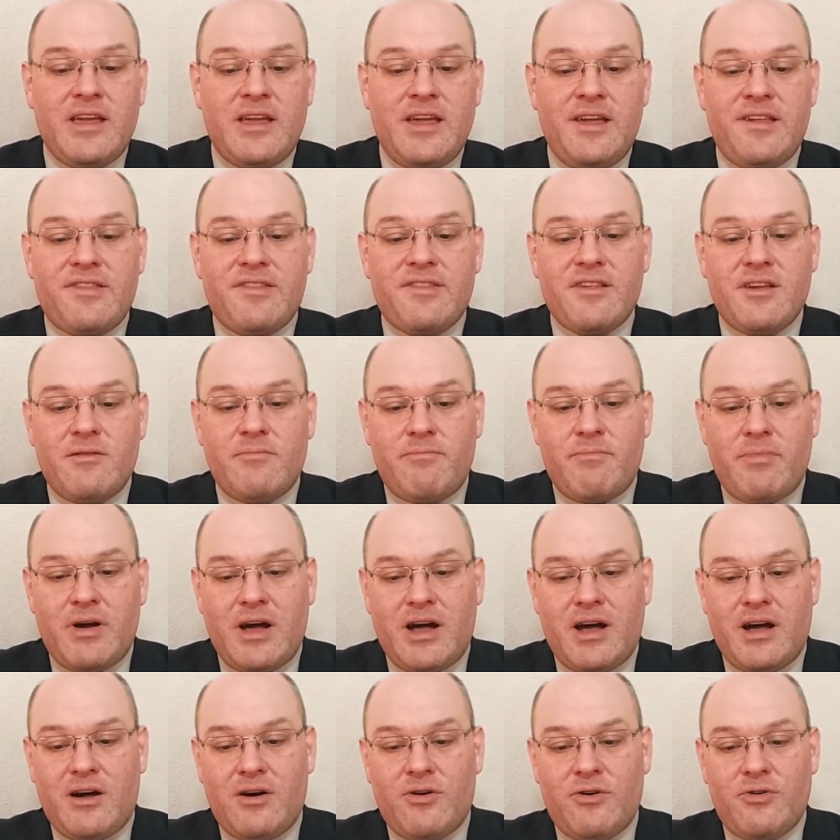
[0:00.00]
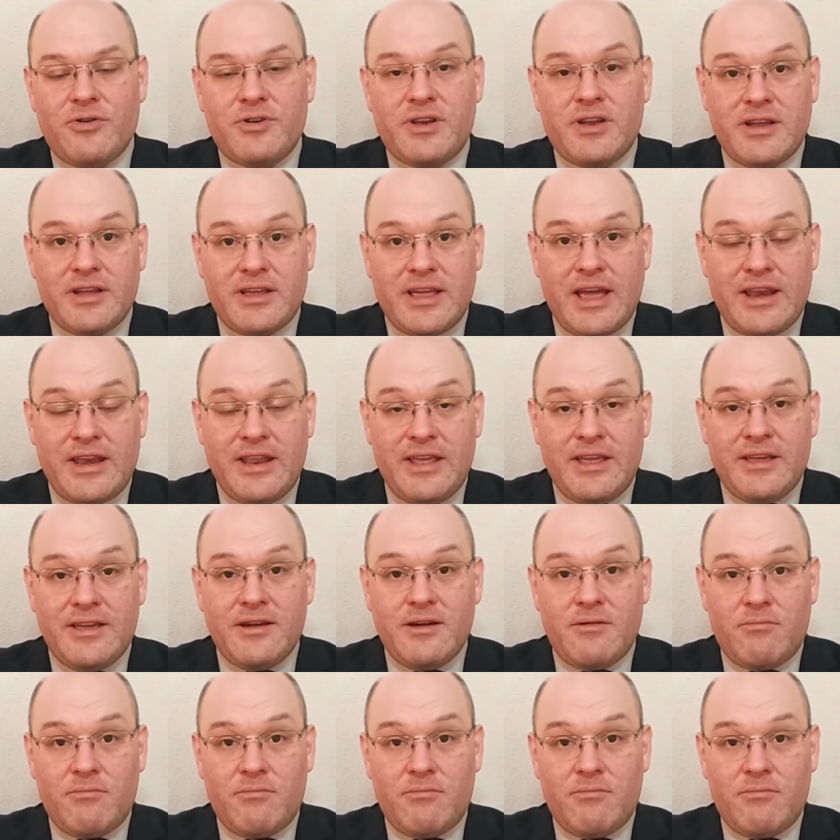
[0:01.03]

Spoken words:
is about getting